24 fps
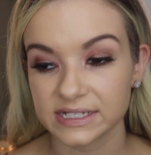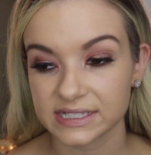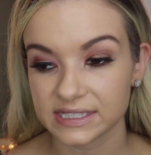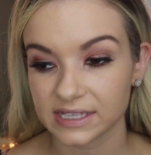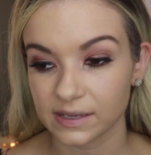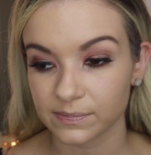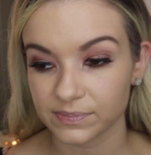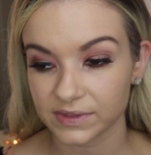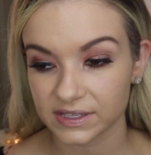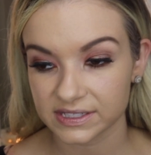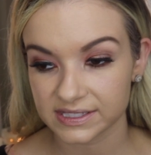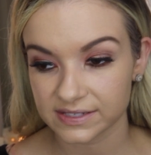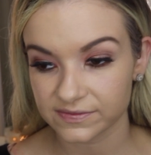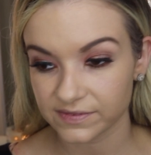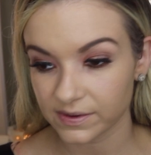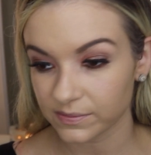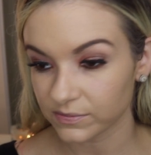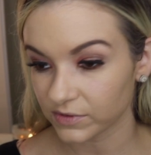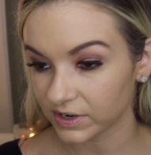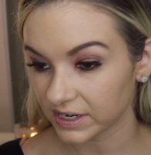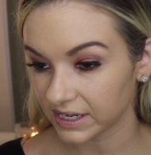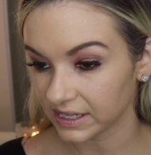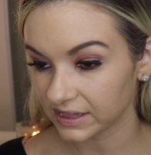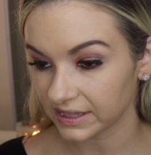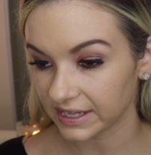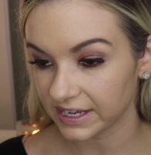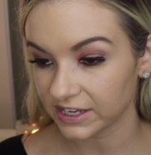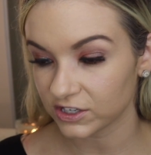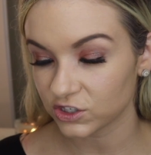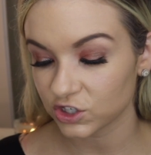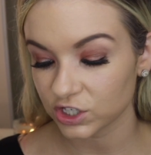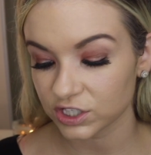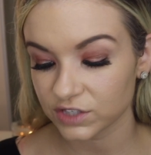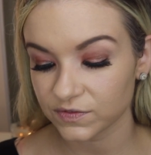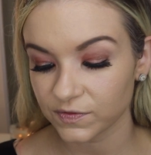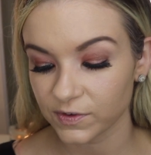to skip this if I'm running
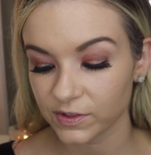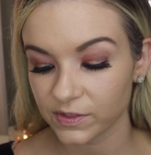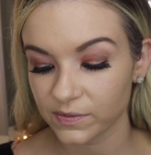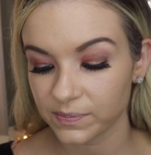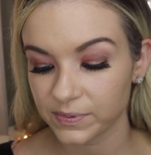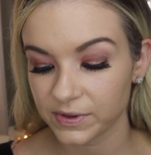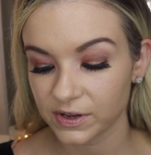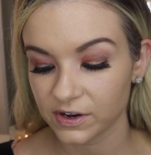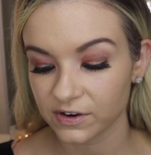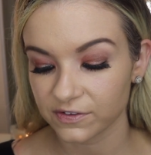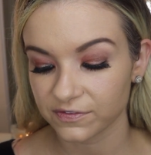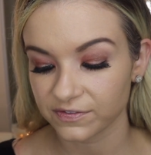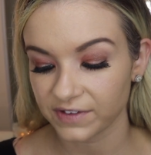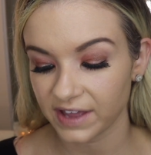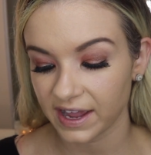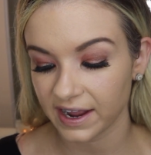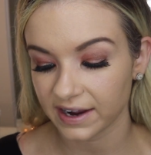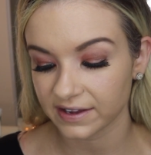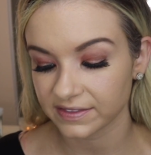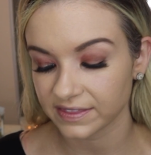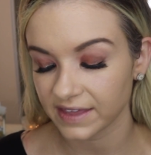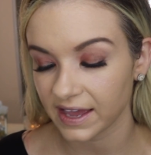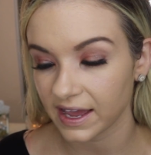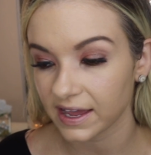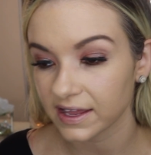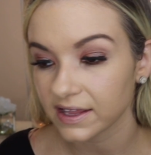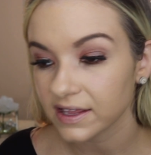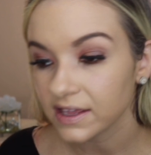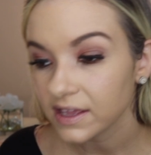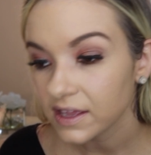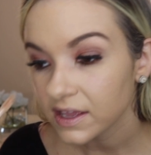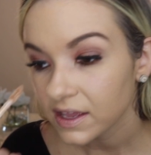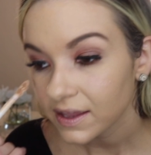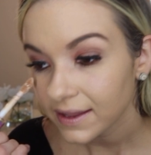late, just for the pure fact that